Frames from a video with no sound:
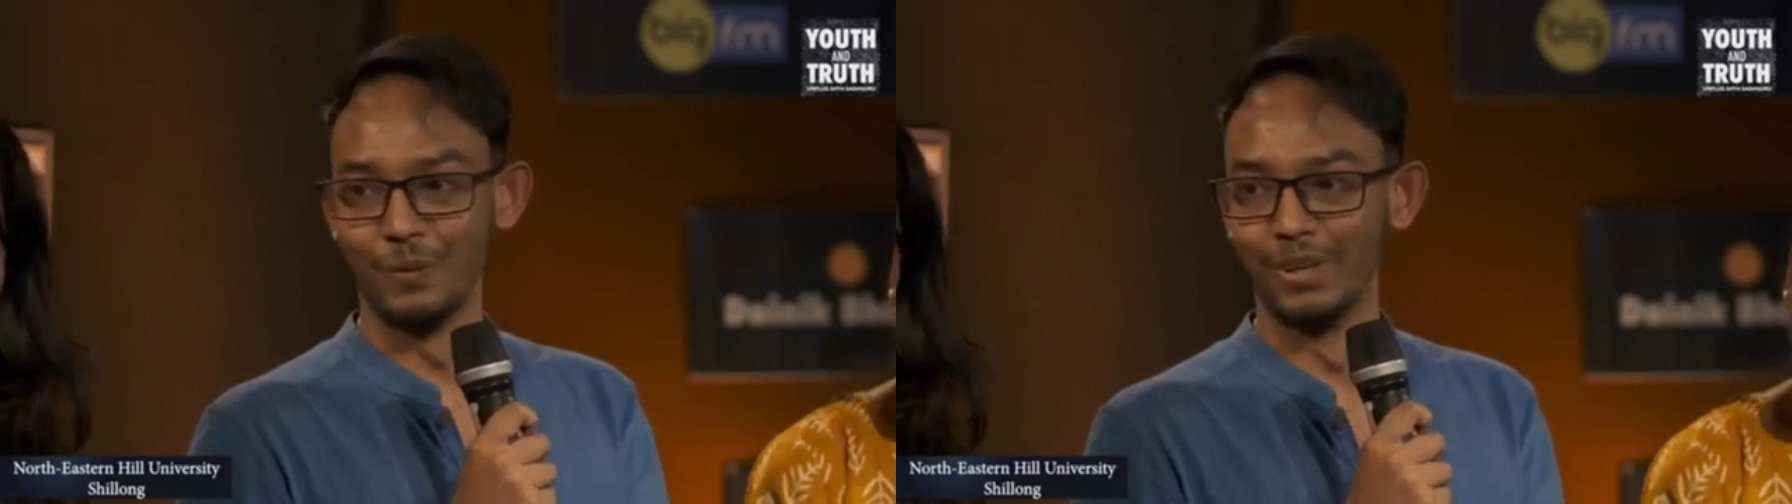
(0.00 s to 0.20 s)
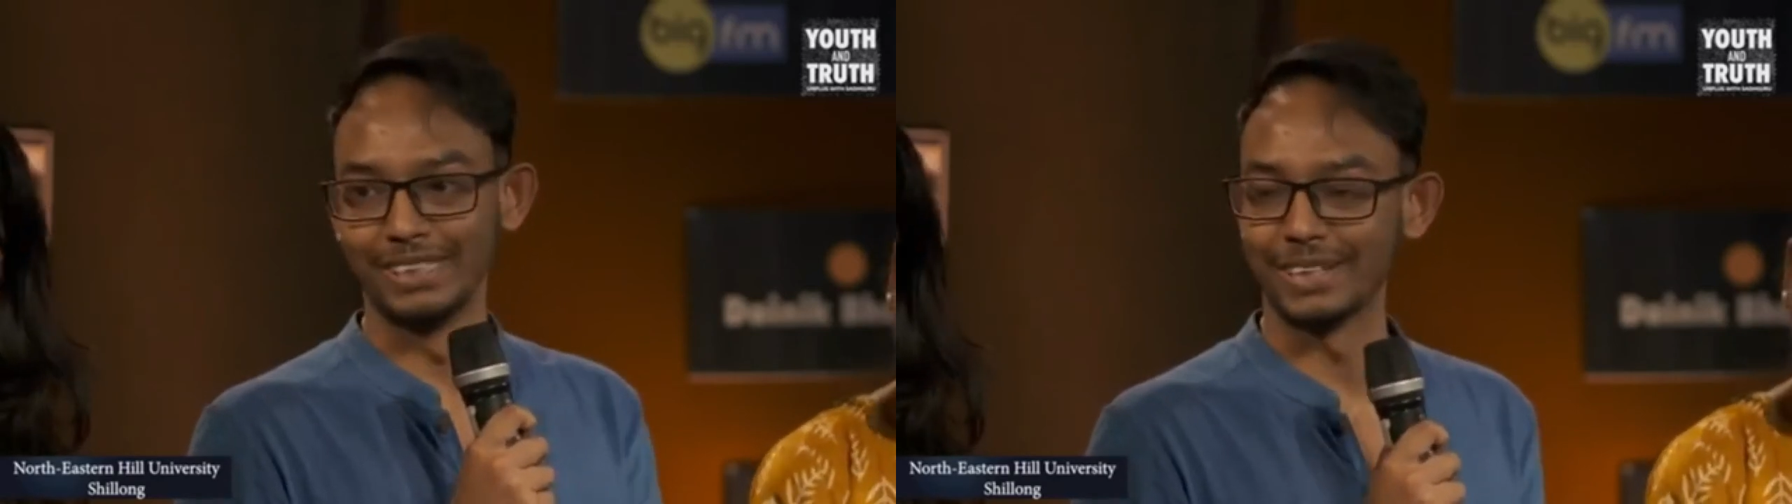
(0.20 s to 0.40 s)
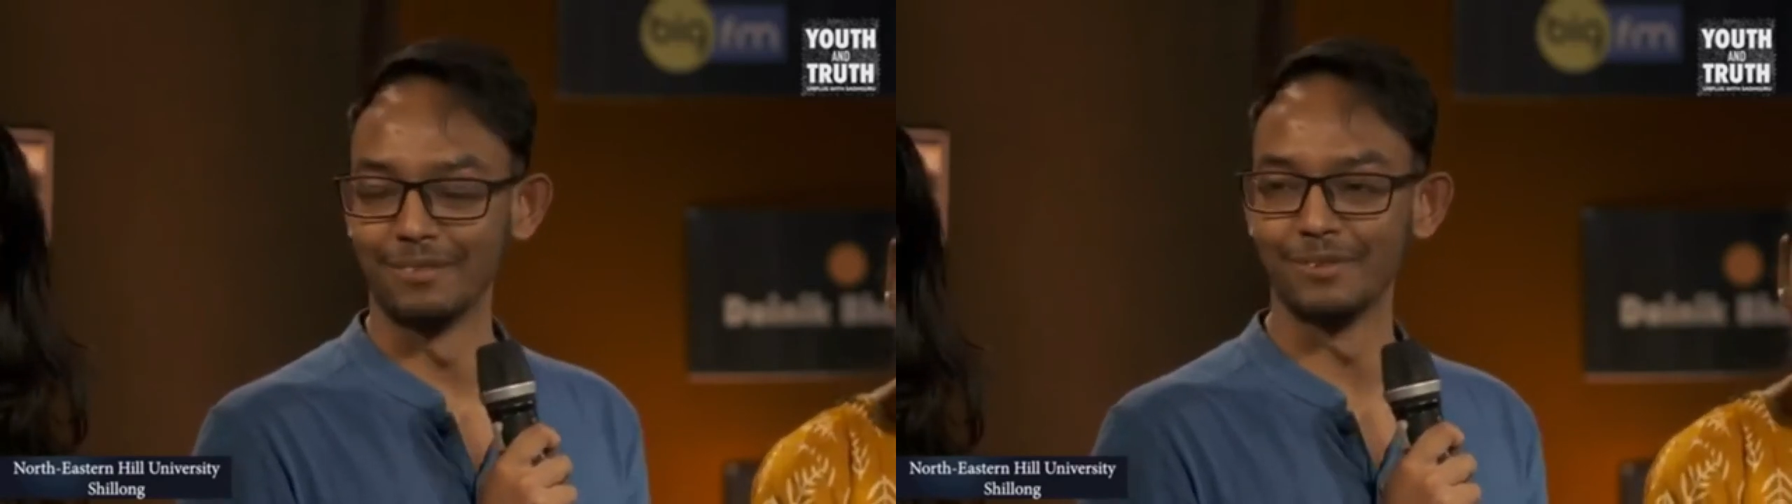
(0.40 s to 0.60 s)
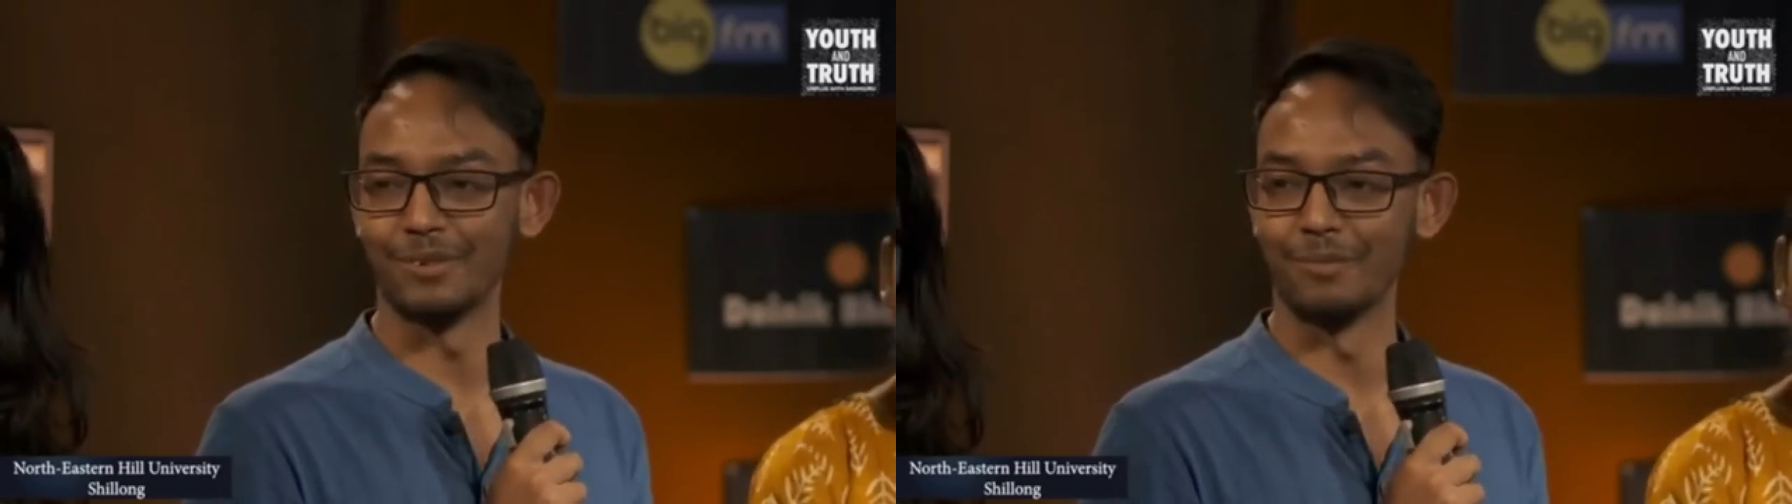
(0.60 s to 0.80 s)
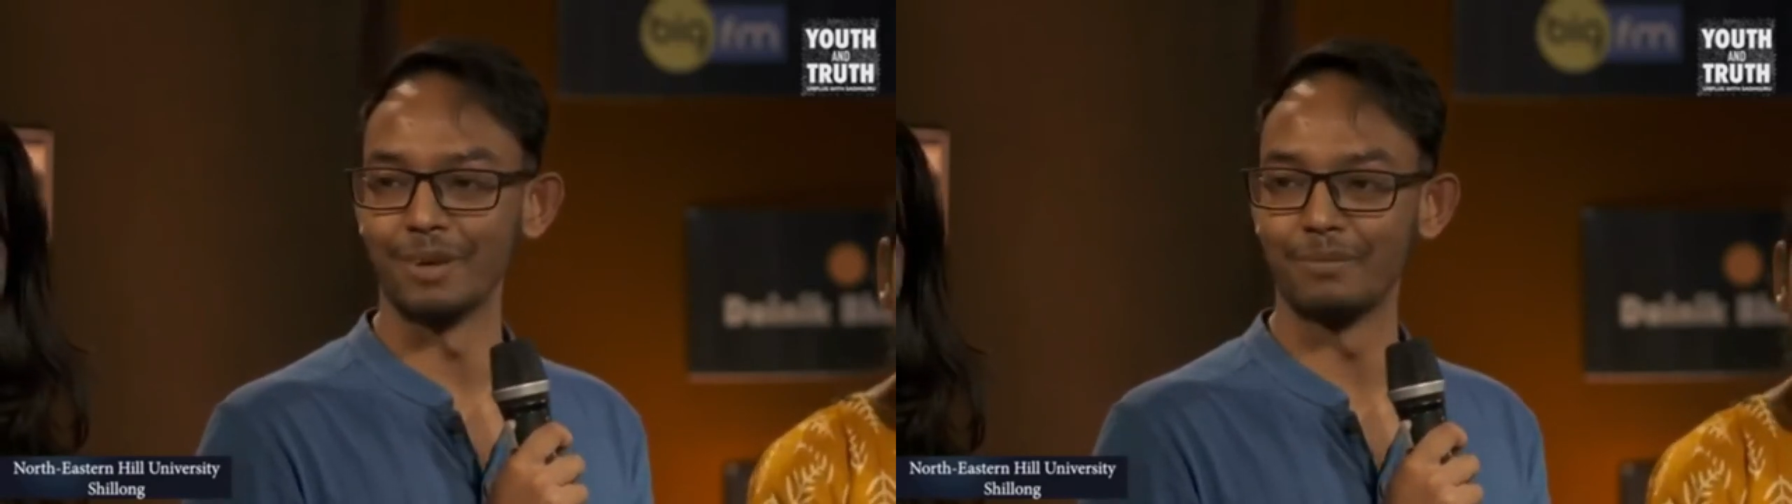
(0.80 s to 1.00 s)
which is coming
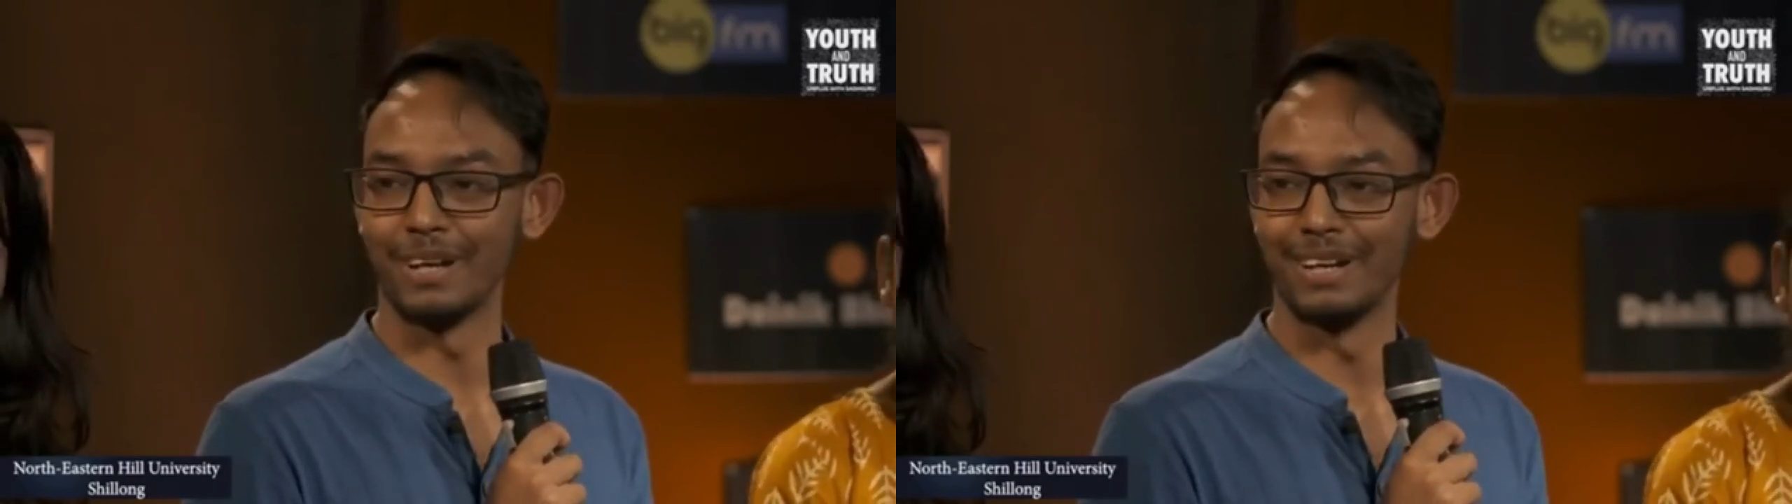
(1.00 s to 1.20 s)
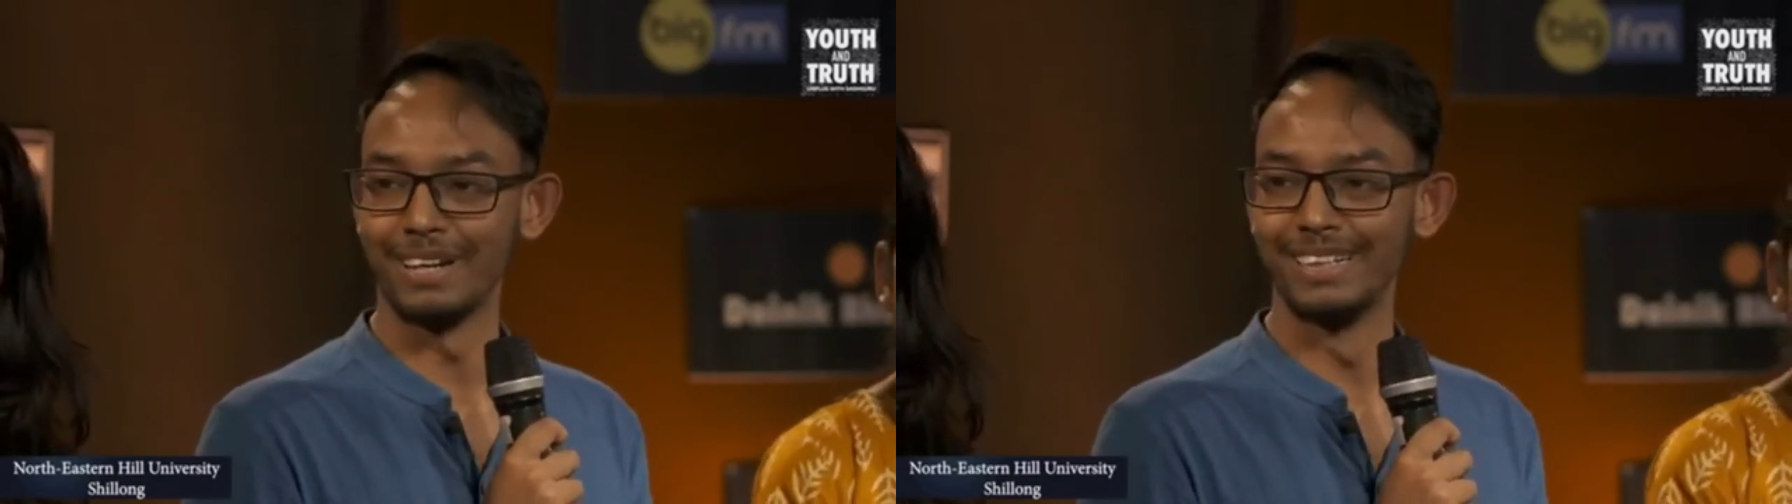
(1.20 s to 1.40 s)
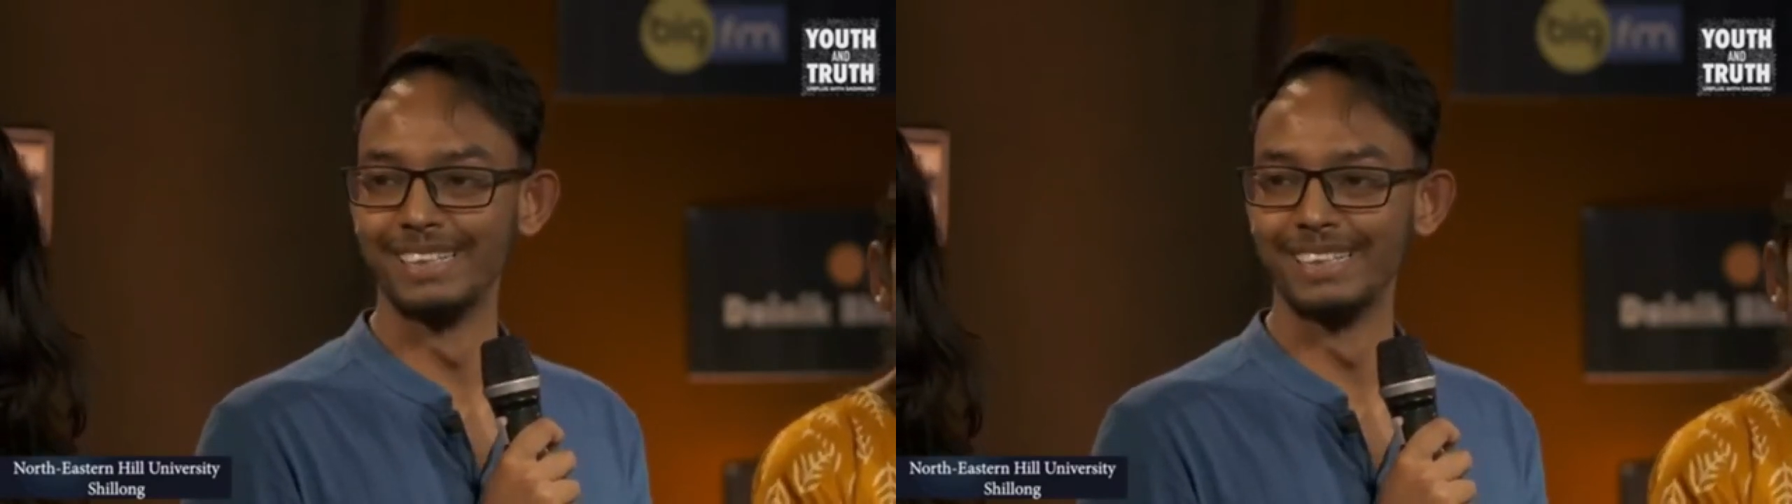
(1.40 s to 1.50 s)
from my brain.